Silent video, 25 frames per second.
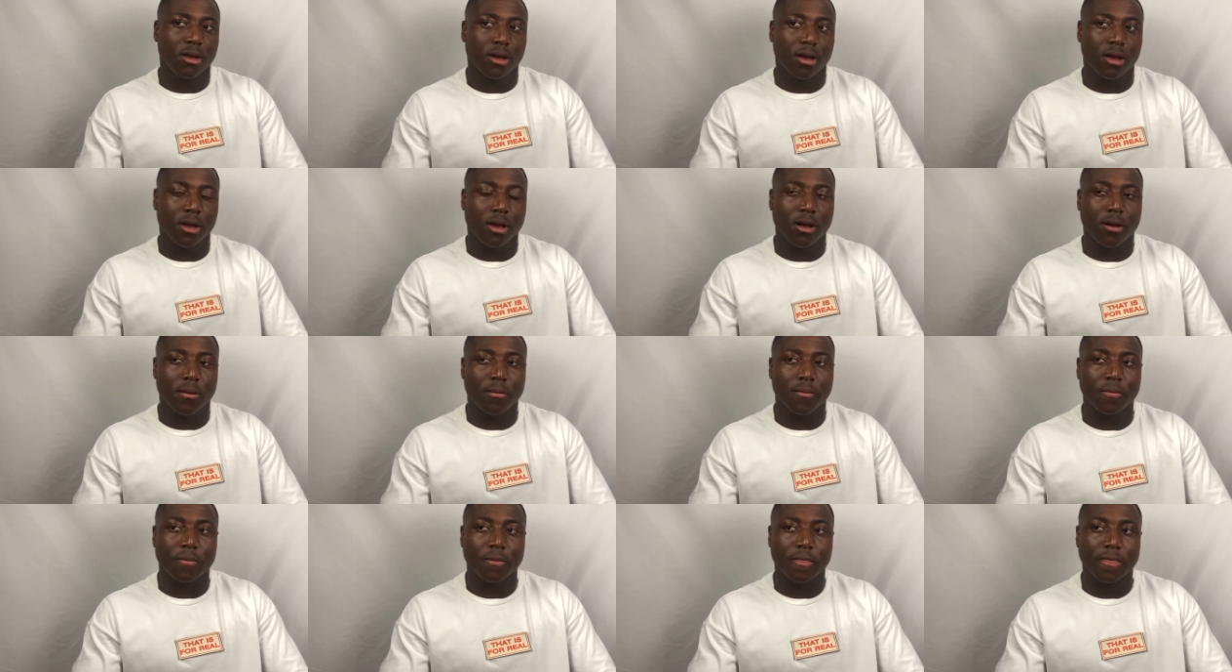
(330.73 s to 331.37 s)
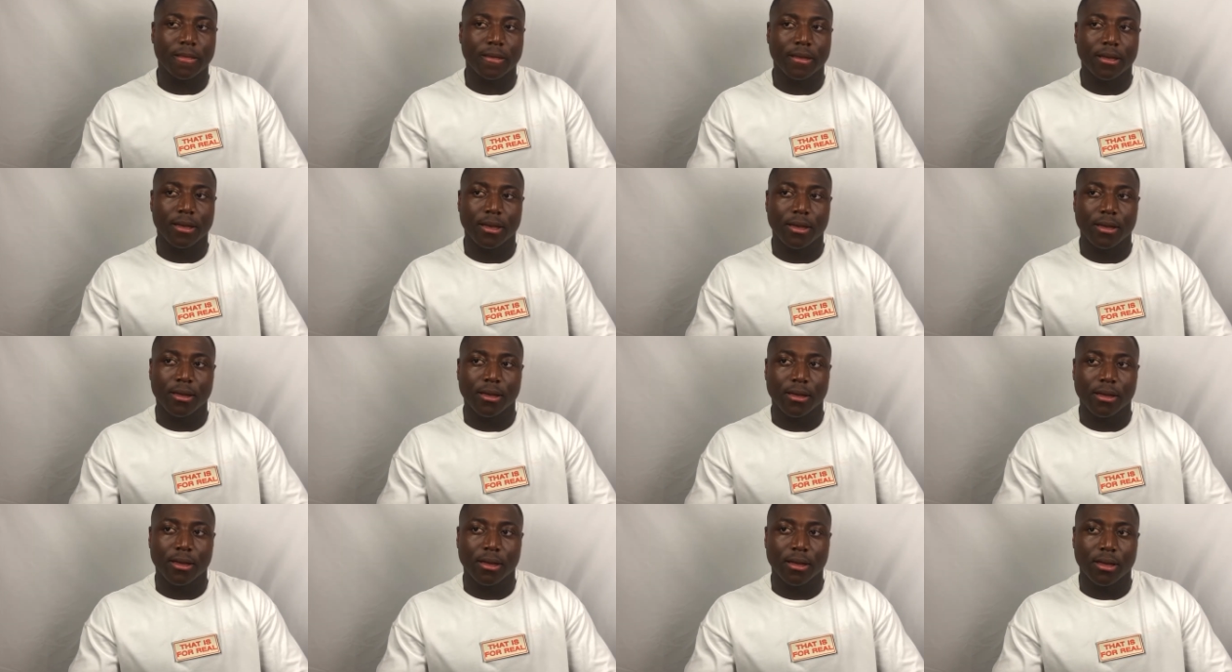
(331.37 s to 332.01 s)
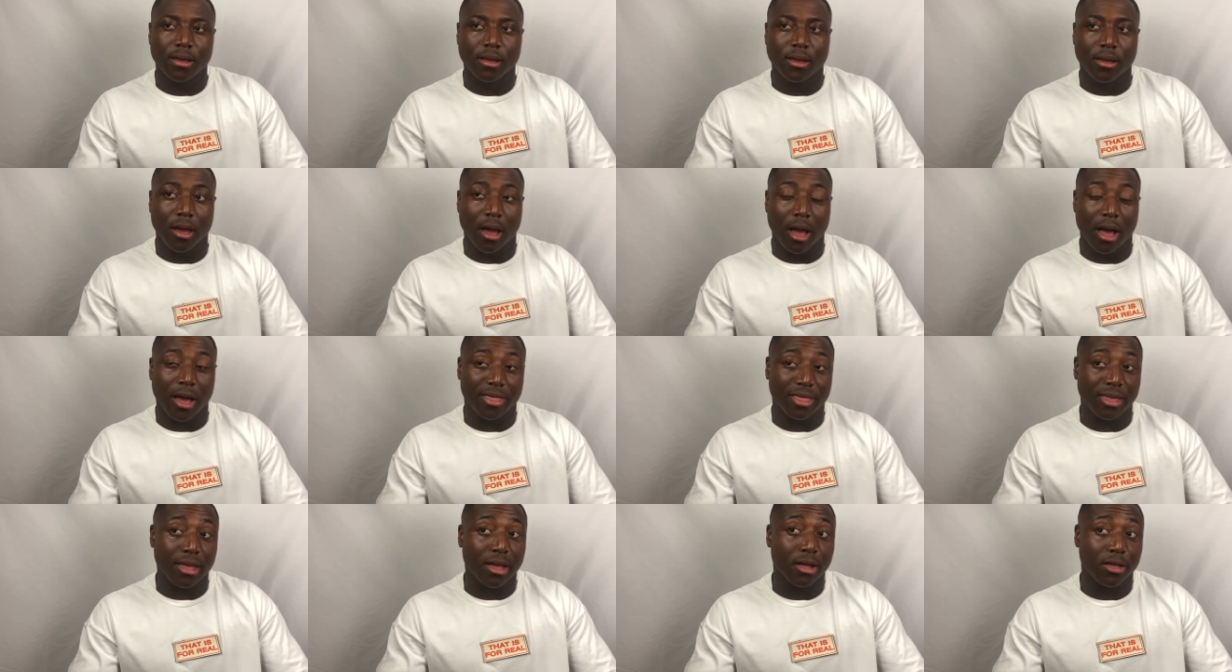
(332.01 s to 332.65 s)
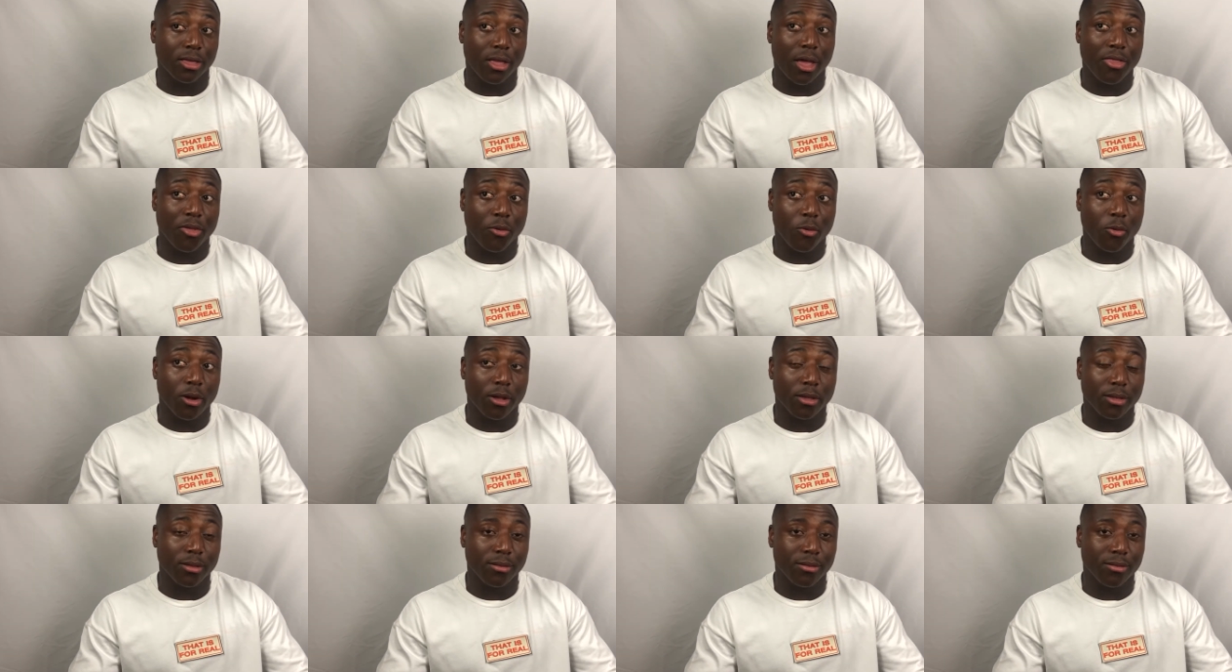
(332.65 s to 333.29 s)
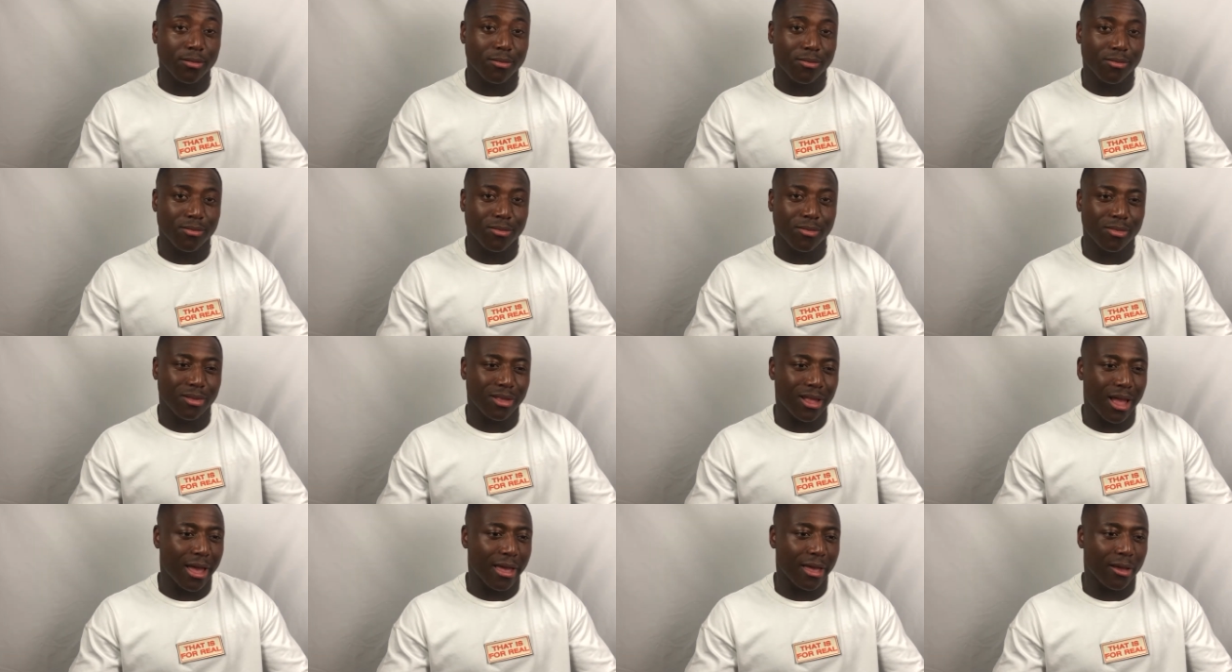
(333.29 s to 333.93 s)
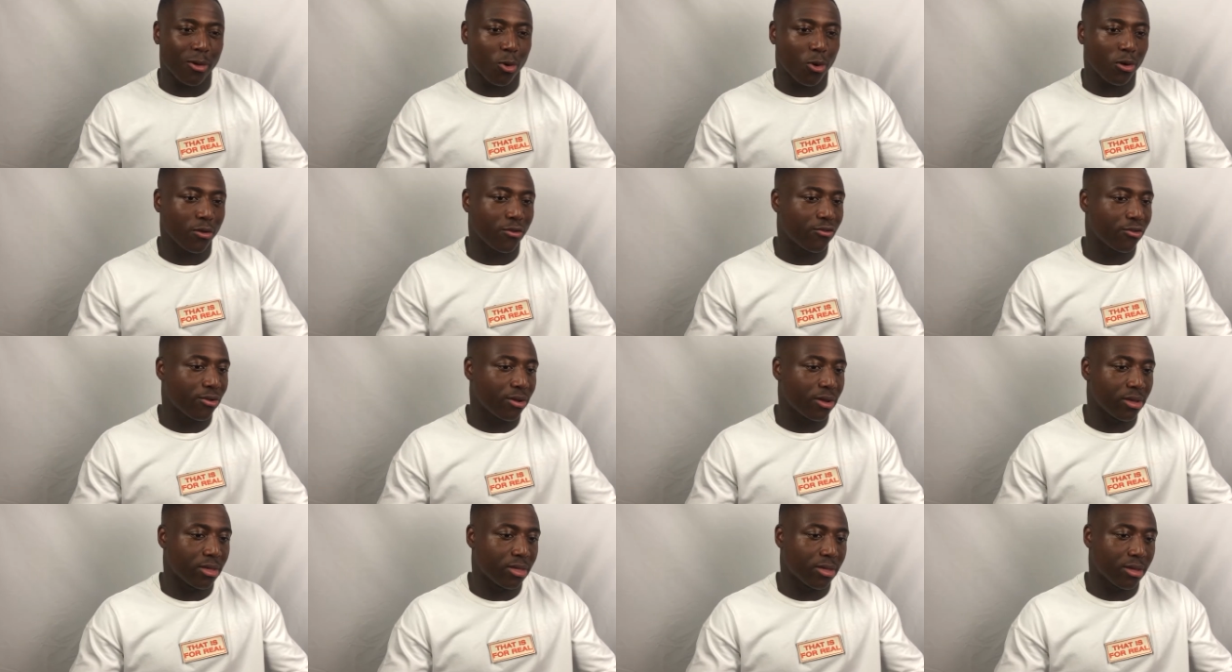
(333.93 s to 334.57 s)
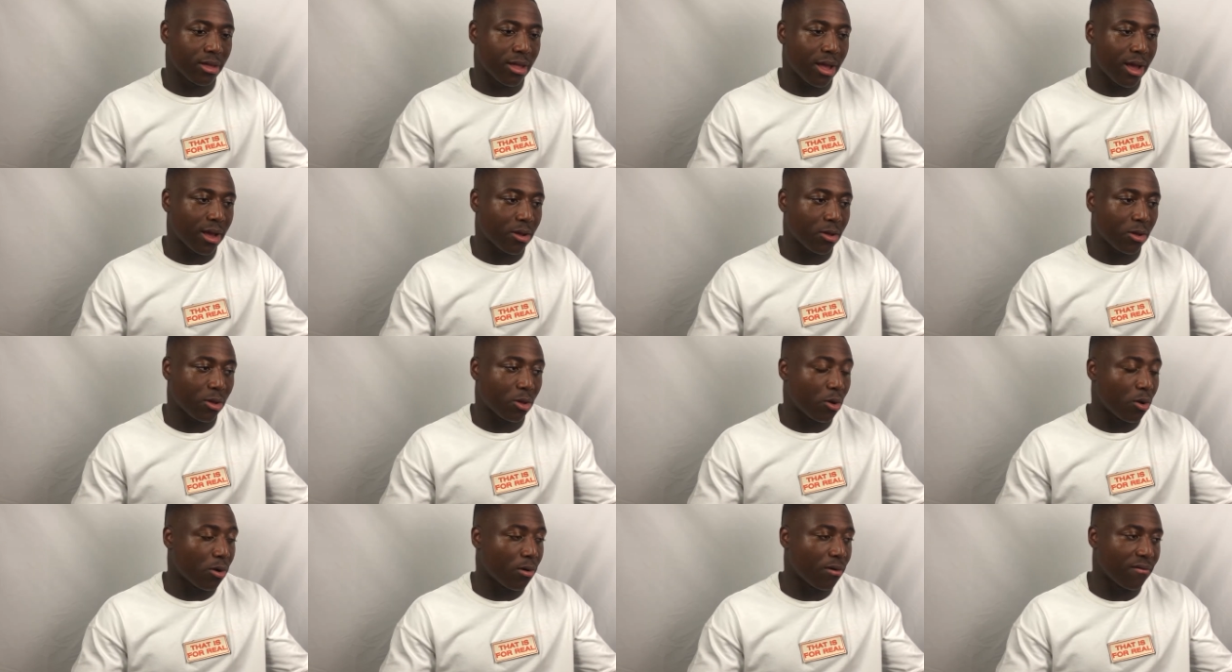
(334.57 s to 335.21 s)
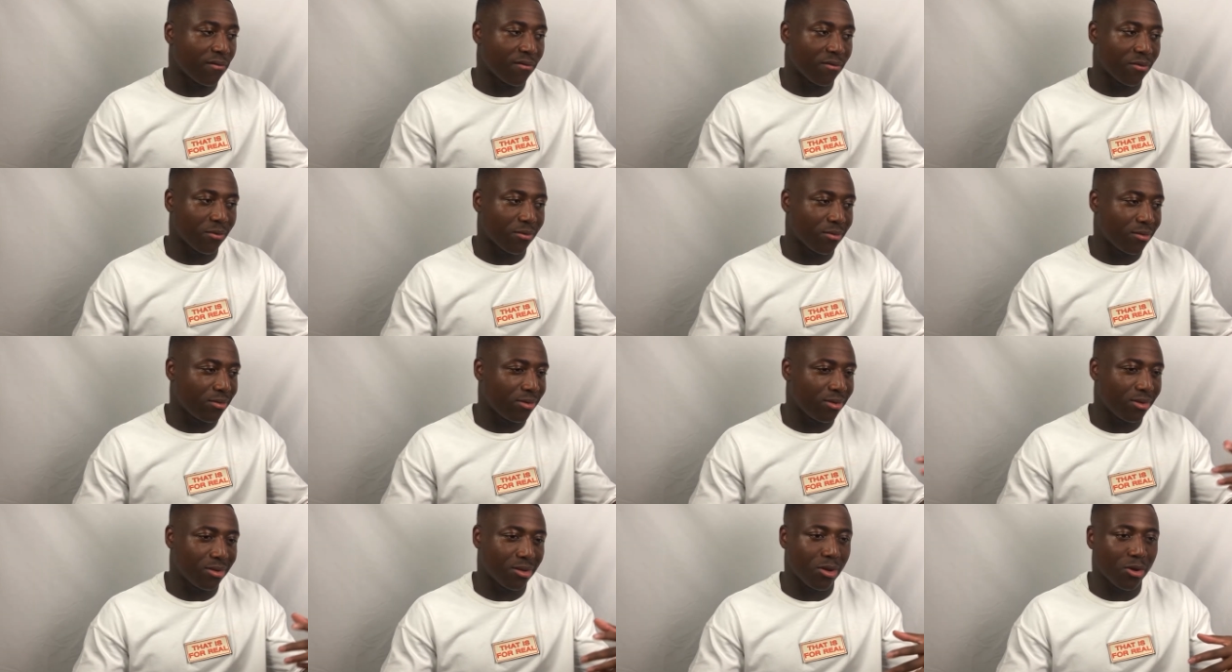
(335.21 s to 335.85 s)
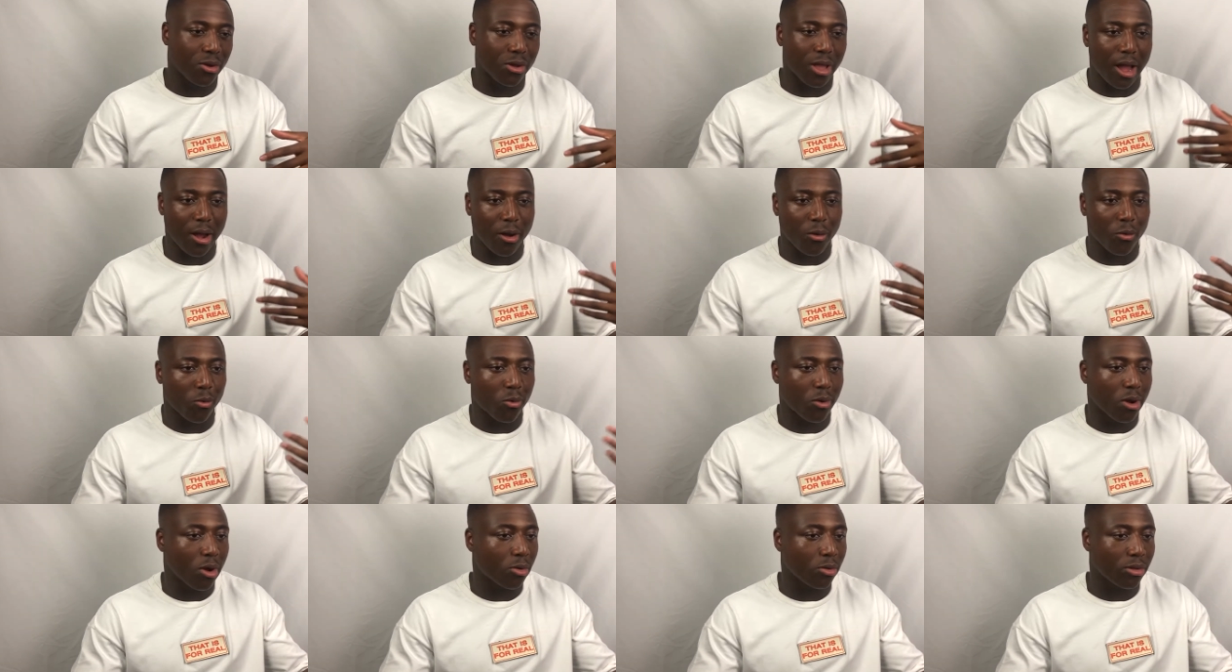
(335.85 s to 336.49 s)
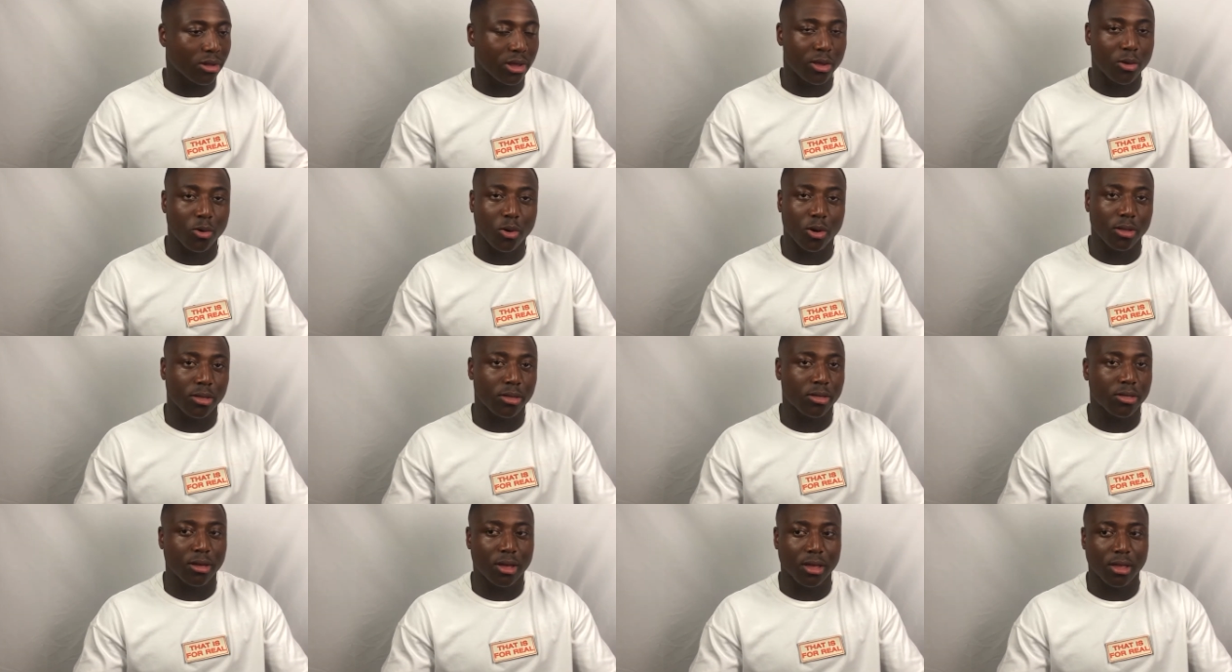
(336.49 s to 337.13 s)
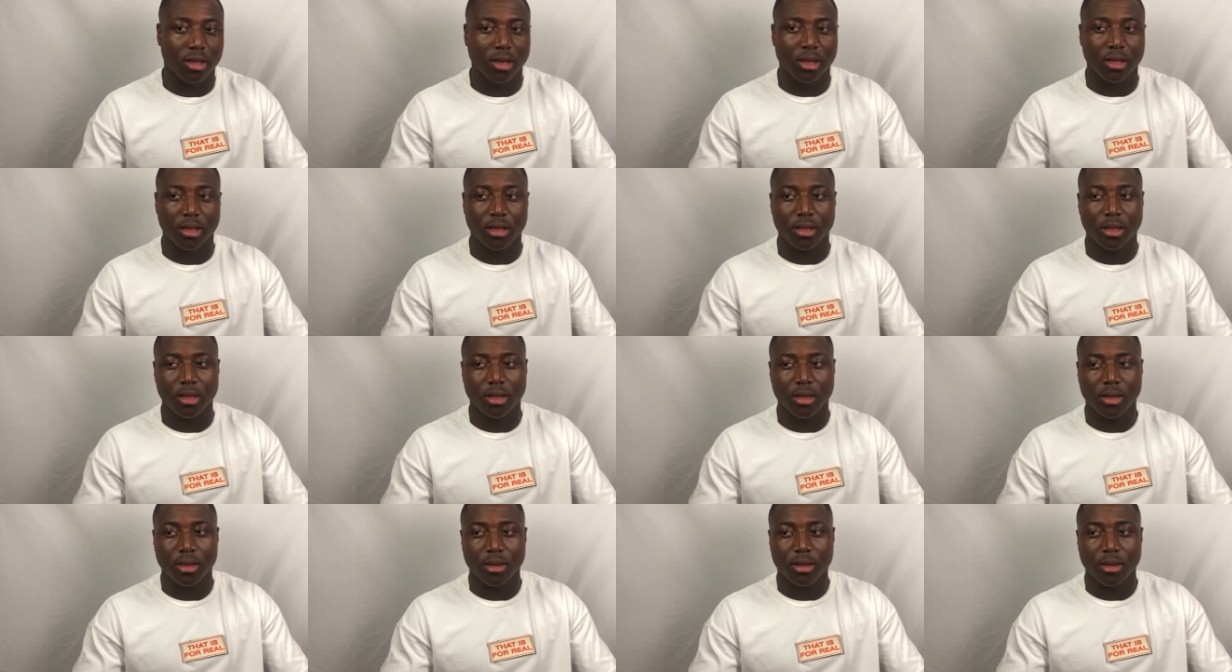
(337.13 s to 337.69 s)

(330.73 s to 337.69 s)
I think another one, like contrary to like a lot of, you know, like worldly content and